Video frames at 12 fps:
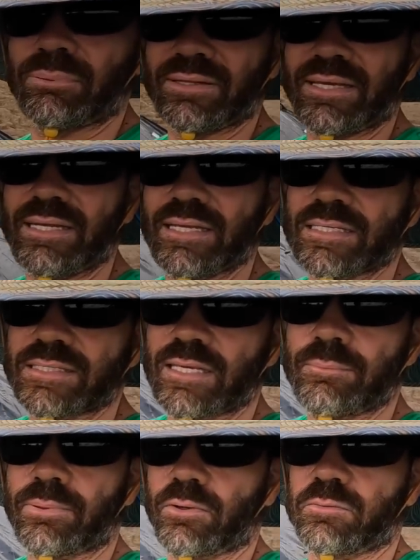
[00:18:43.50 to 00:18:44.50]
plenty of
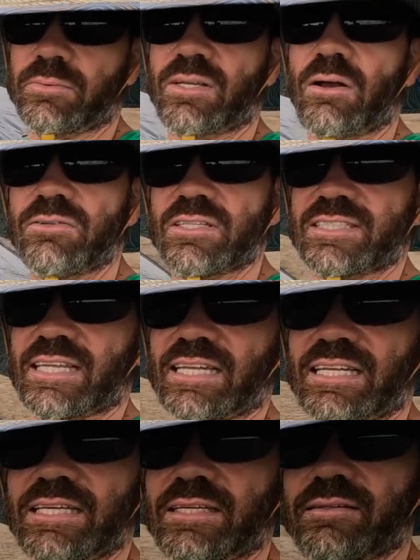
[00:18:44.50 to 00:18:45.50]
T-posts. It's called this the
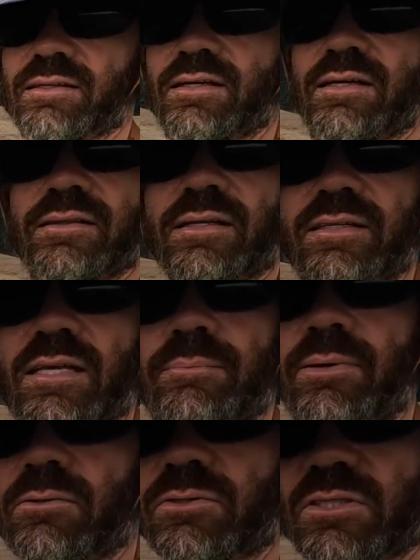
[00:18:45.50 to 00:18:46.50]
length. The
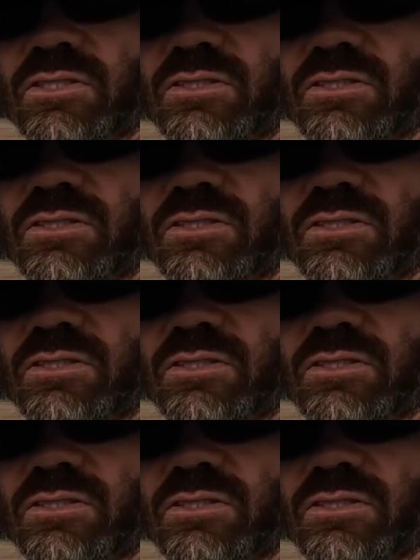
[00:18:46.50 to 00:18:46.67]
T-post is